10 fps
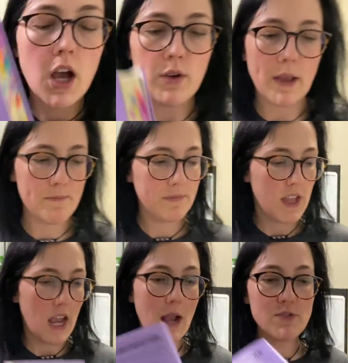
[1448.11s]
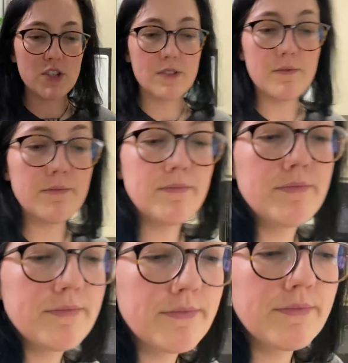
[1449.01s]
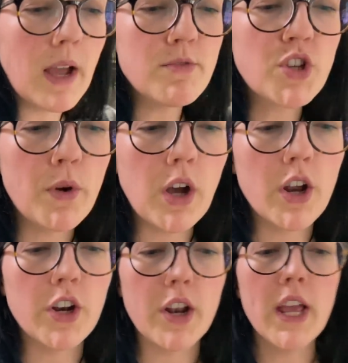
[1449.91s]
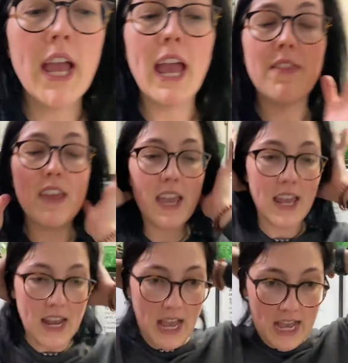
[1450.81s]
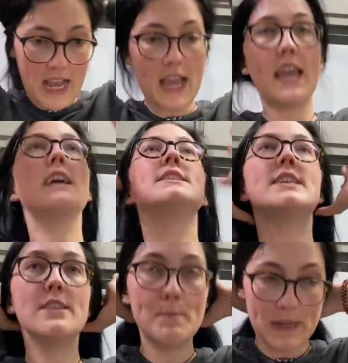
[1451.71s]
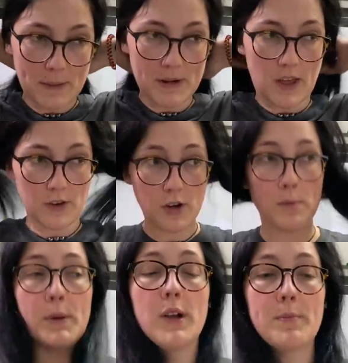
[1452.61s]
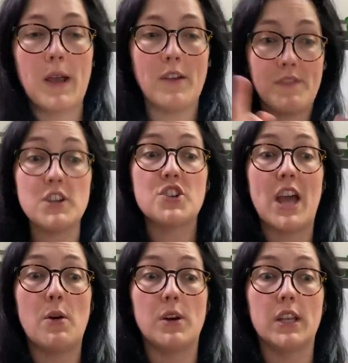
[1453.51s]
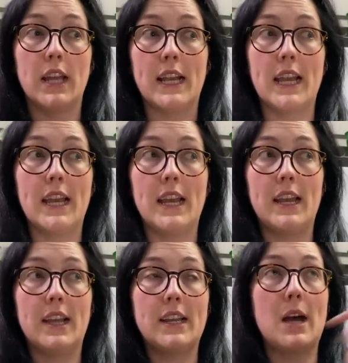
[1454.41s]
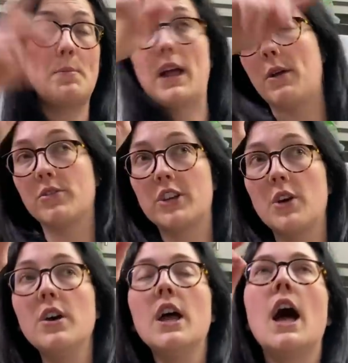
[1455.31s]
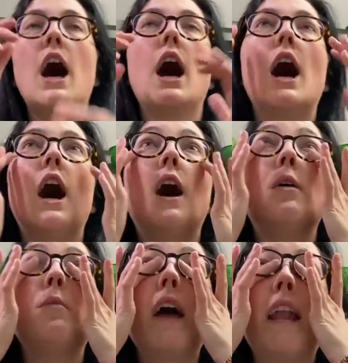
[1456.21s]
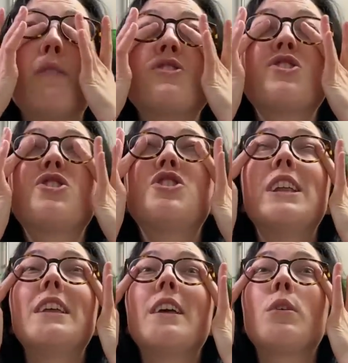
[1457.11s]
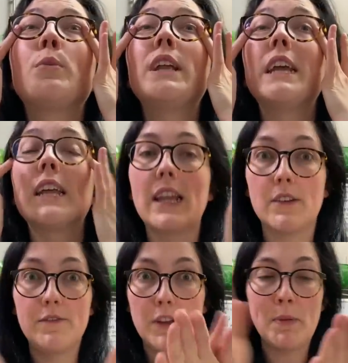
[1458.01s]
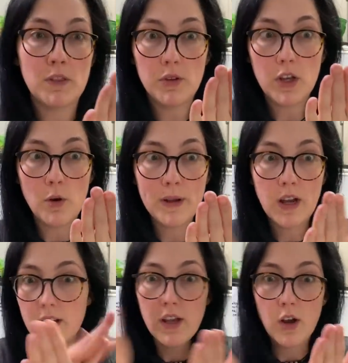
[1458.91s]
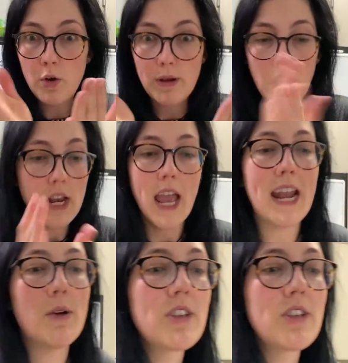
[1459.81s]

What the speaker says: Okay. I'm just going on and on. And then I didn't pick up another book. I finished that one like a couple hours ago. And I was just sitting there reading it, like flipping through like, oh my God. Oh my God. And I was